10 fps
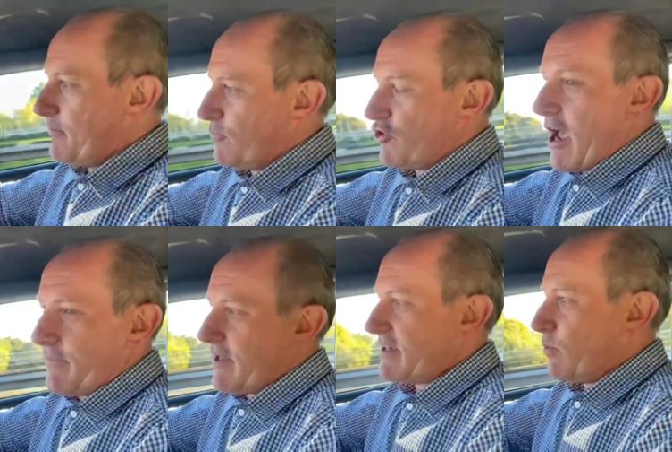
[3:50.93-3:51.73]

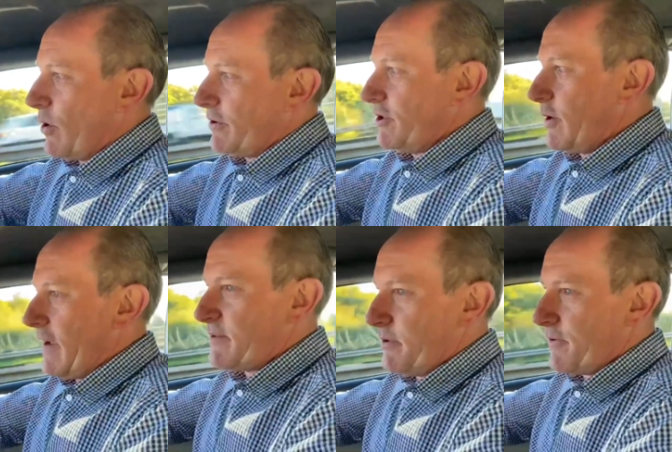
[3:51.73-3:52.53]
driving this one, you
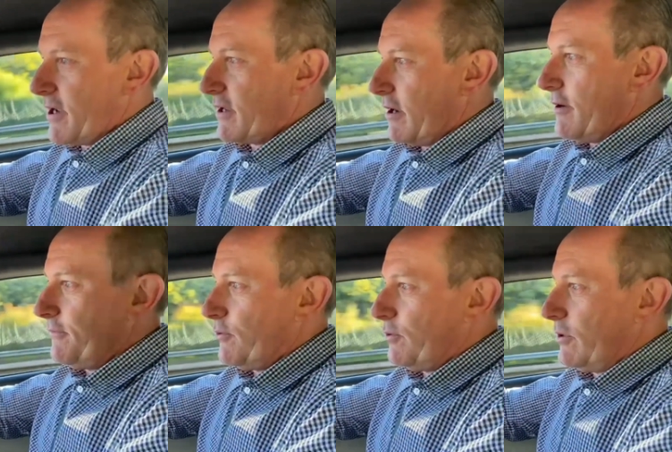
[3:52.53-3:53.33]
have to be very
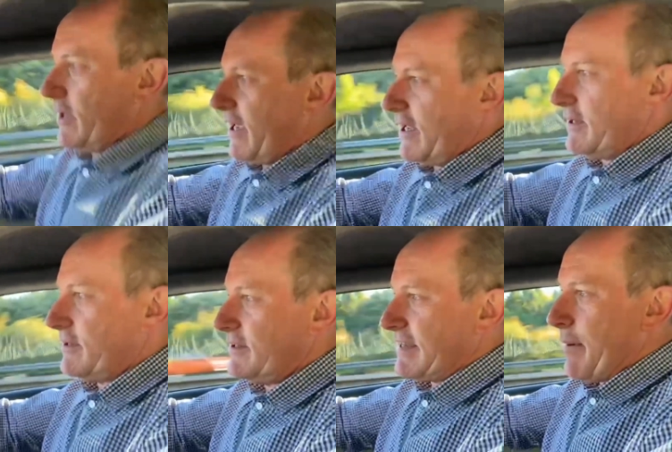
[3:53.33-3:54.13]
careful
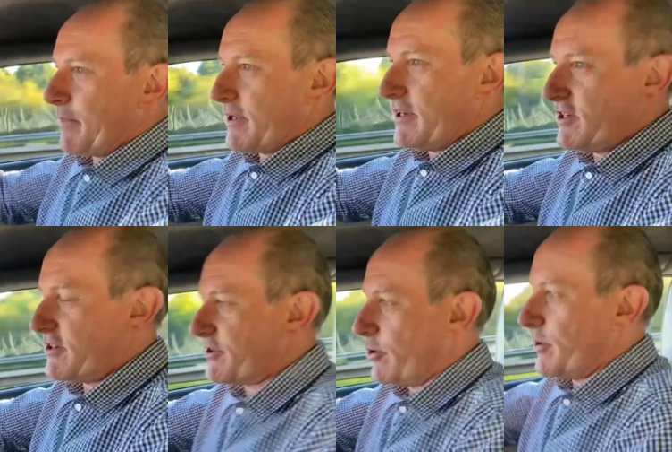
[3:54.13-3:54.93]
in damp
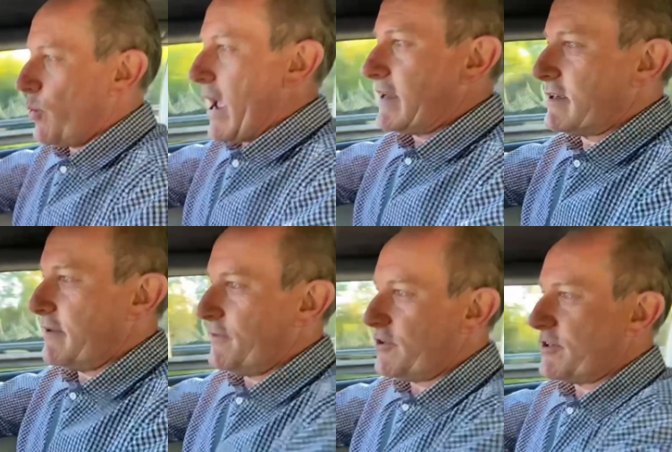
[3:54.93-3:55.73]
conditions or in the wet.
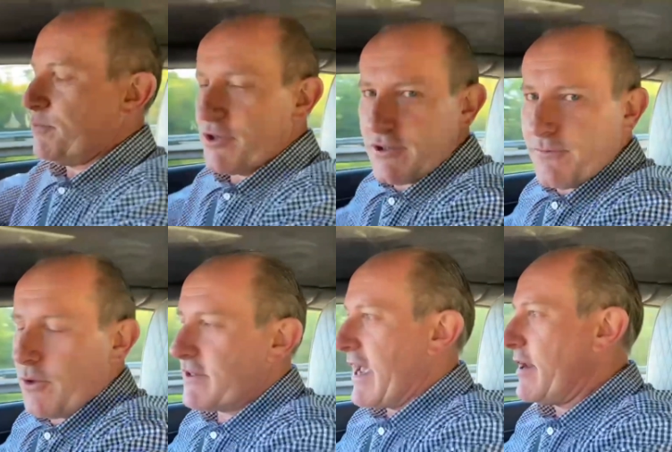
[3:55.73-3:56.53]
If you just put your
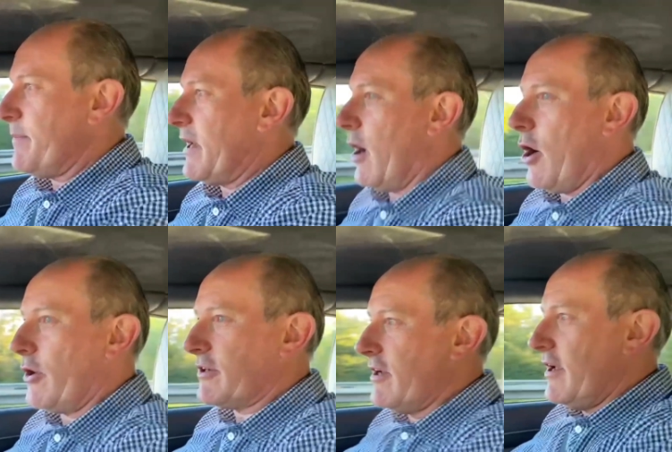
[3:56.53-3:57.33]
foot down a bit
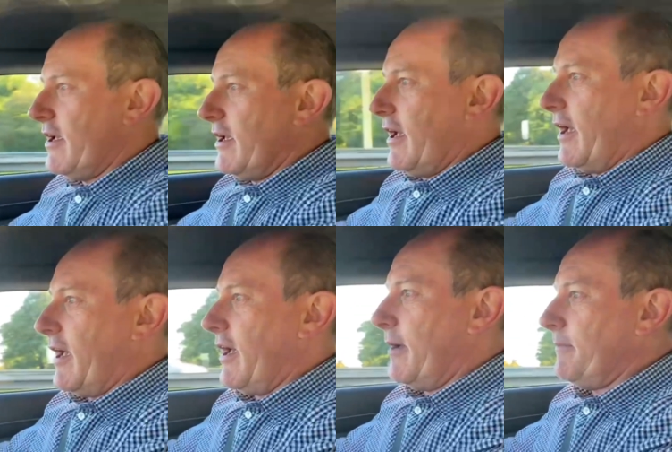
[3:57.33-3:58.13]
hard,
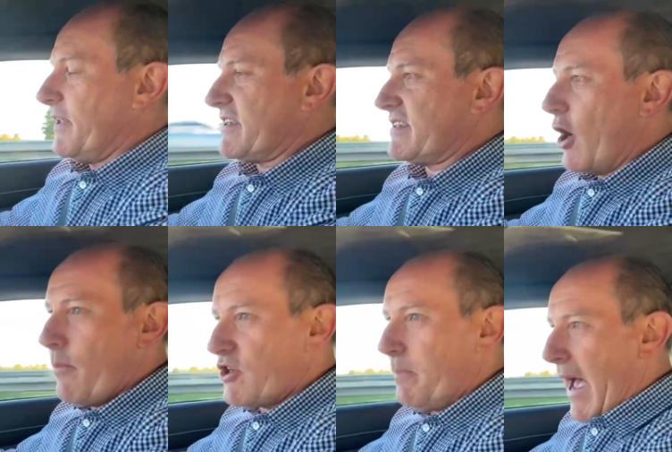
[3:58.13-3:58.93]
there's so
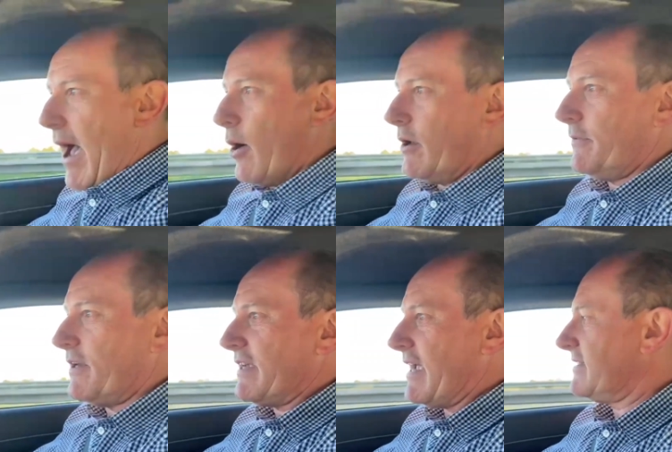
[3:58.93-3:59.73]
much power
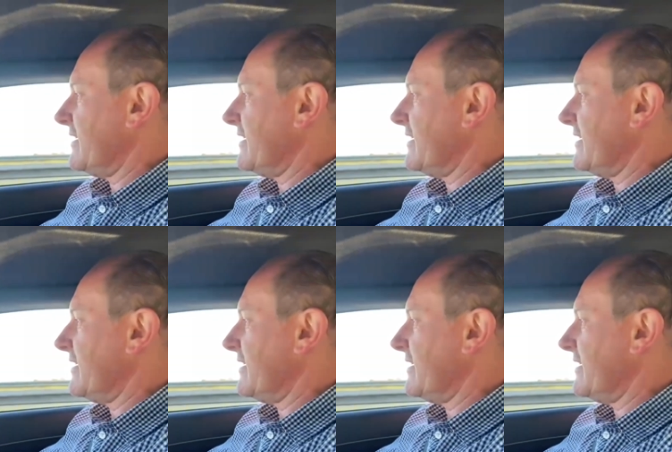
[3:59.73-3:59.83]
that has to